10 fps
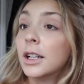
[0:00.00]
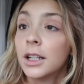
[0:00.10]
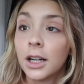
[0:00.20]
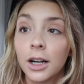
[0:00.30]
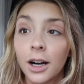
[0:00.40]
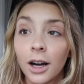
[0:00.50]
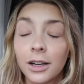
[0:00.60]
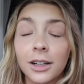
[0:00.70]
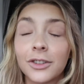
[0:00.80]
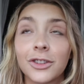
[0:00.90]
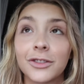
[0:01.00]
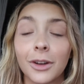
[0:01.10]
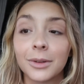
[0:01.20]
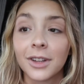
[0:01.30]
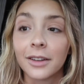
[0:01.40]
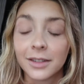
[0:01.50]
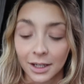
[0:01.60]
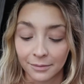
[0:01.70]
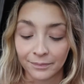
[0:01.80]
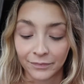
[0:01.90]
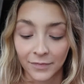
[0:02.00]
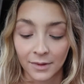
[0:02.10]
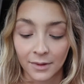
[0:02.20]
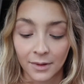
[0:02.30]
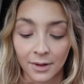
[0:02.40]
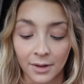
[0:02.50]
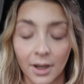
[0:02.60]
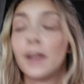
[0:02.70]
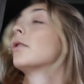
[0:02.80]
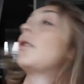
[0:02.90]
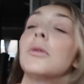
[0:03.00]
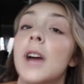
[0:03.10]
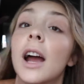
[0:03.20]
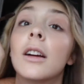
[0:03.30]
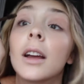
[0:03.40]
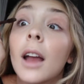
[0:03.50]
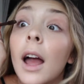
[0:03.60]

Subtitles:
It's just so exhausting and so tiring.